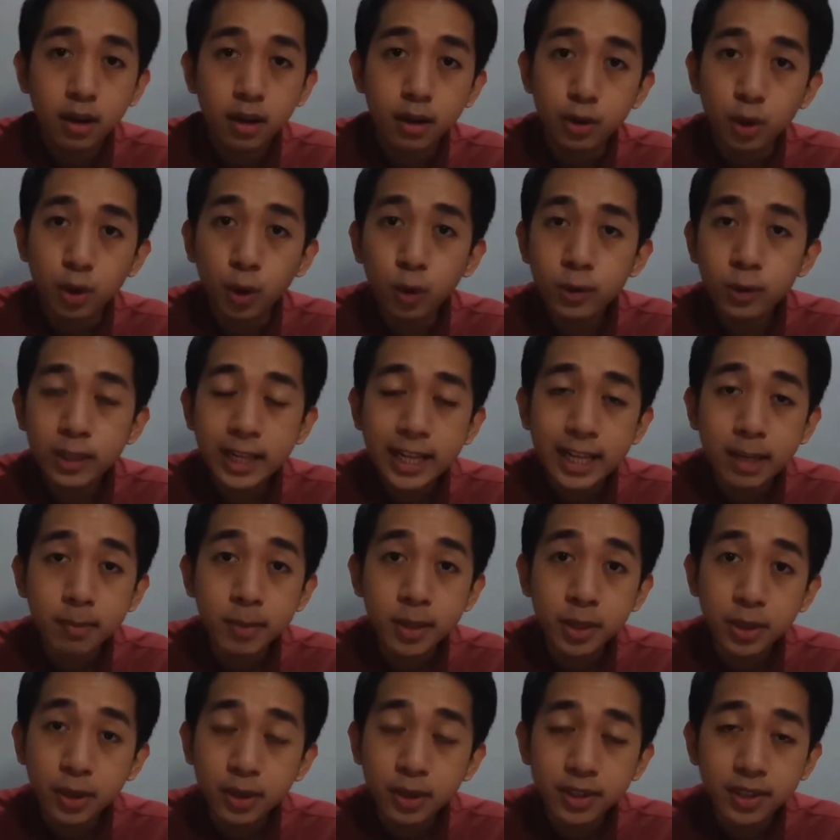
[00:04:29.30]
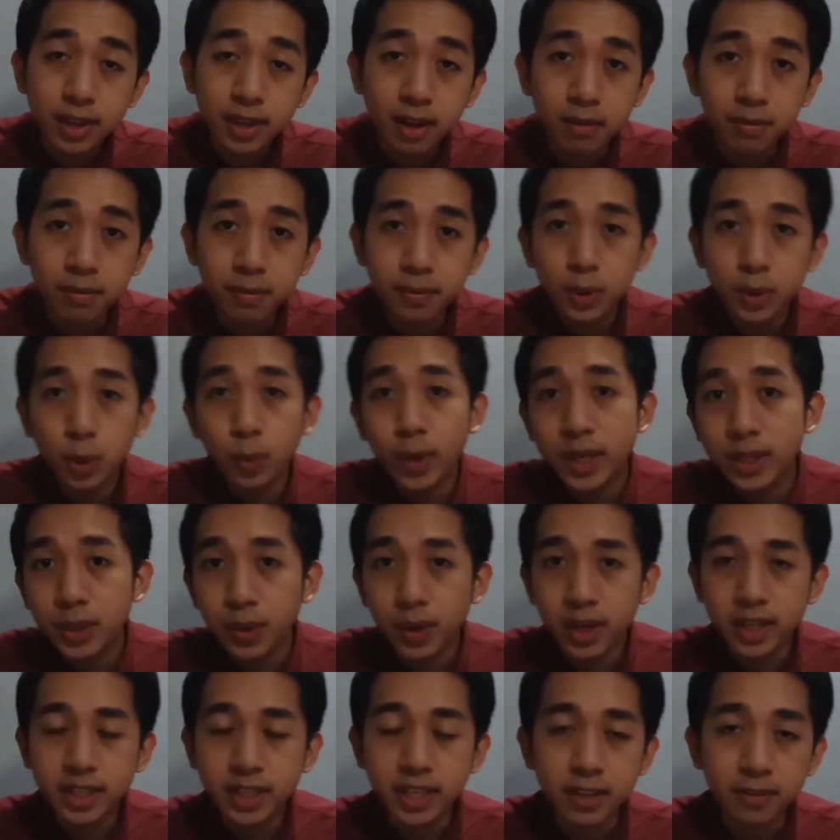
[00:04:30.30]
Don't limit yourself to what
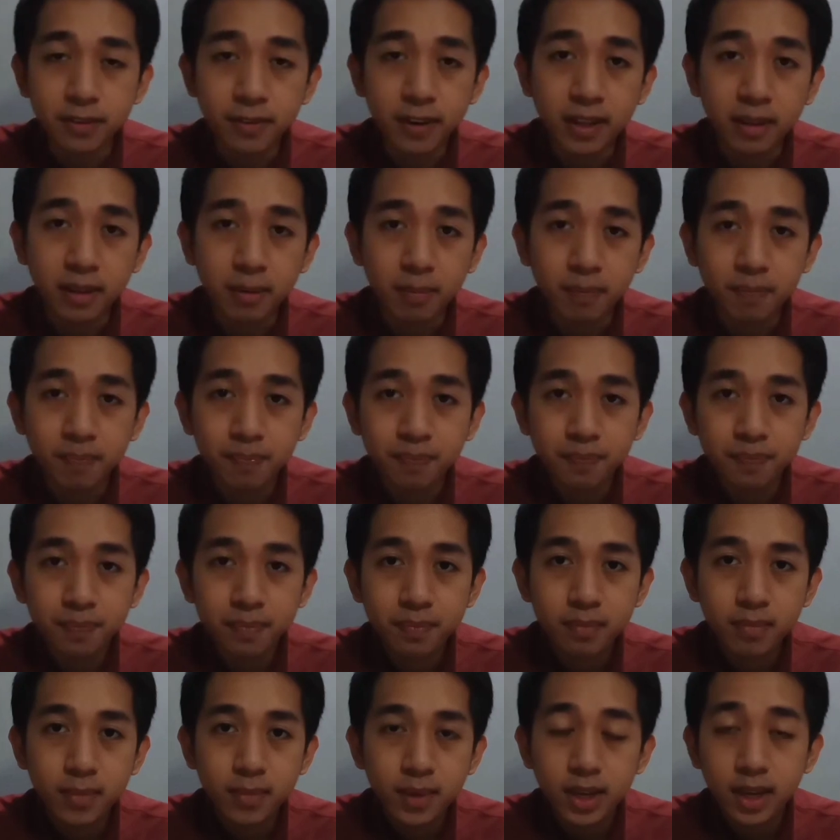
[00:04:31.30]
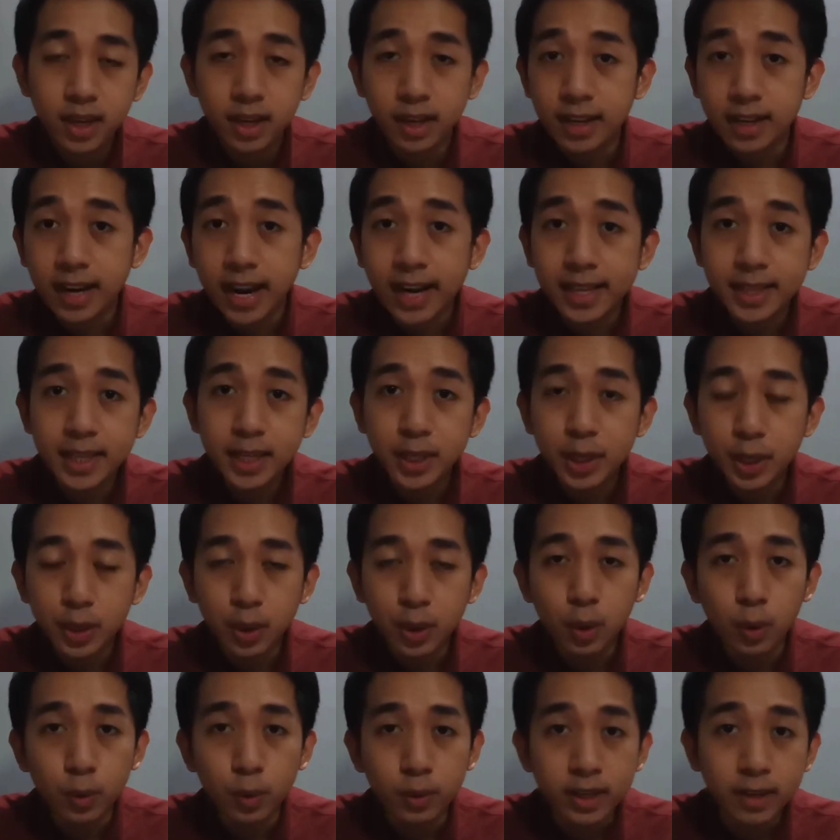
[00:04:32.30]
you are given. Gather
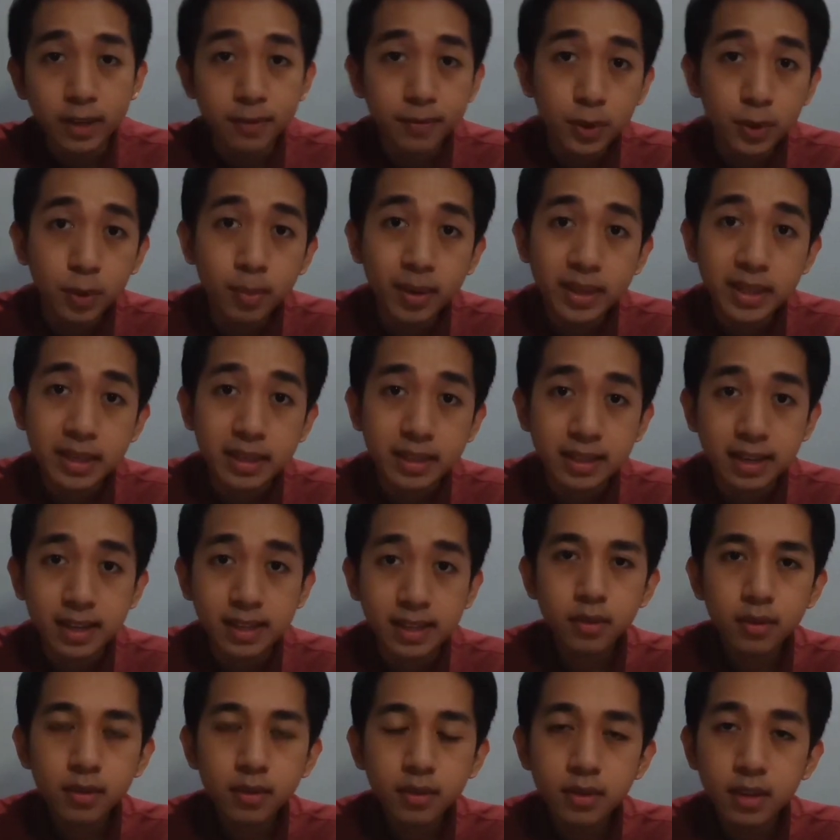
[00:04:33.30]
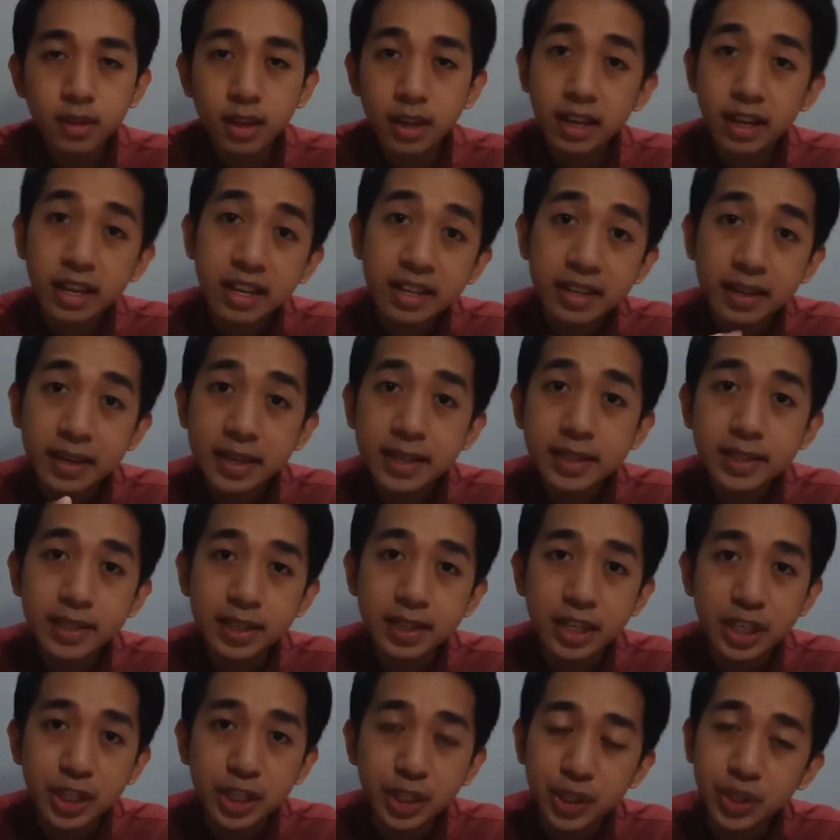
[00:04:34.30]
your own review materials.
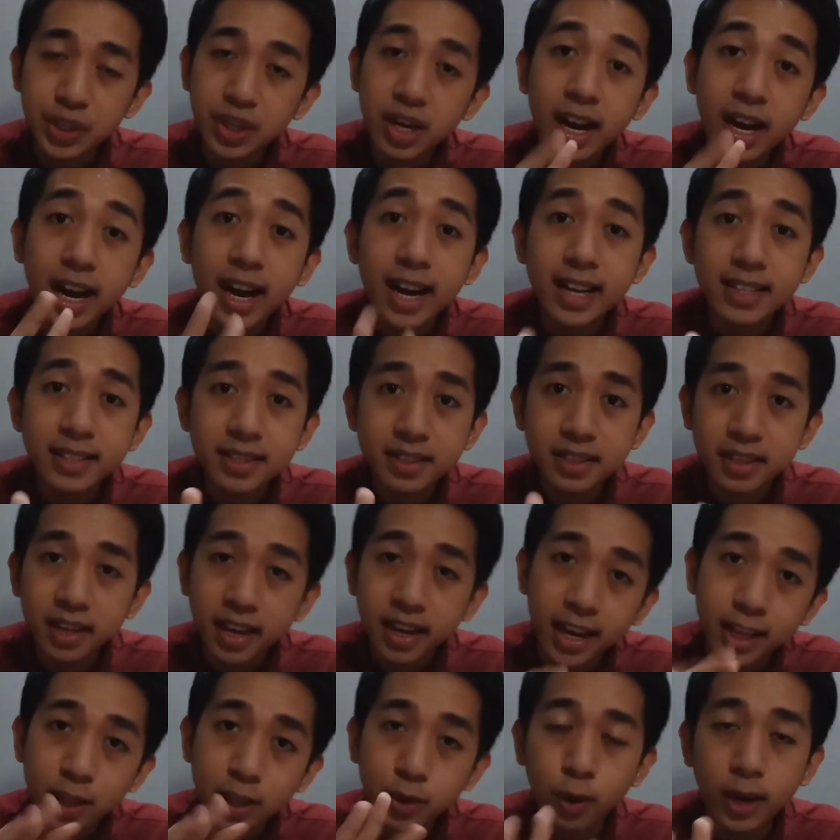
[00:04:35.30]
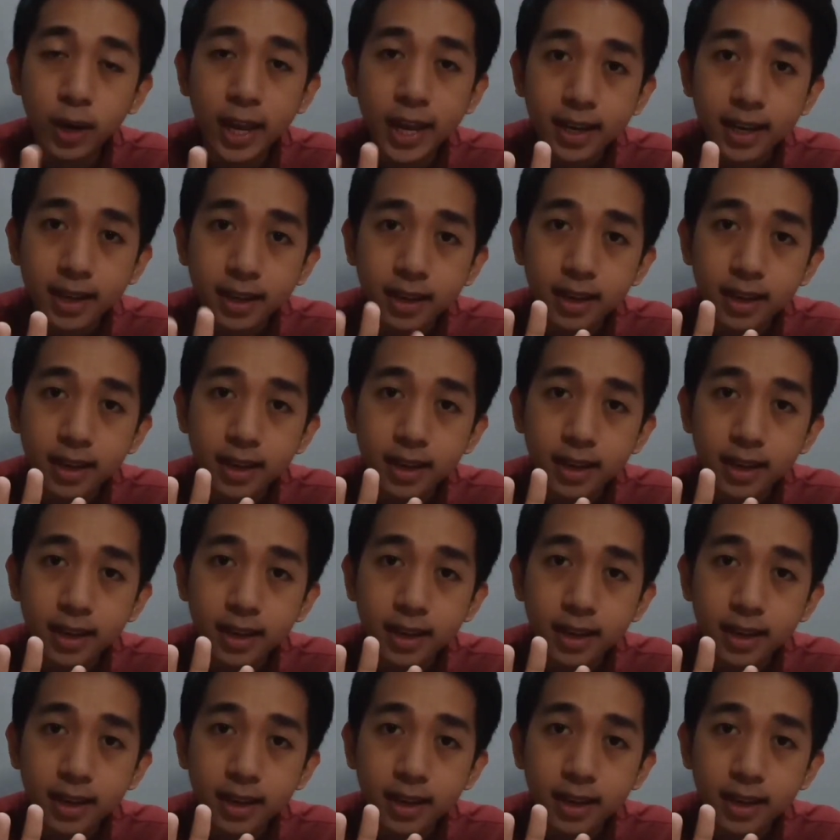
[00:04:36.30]
Research, ask, and collect.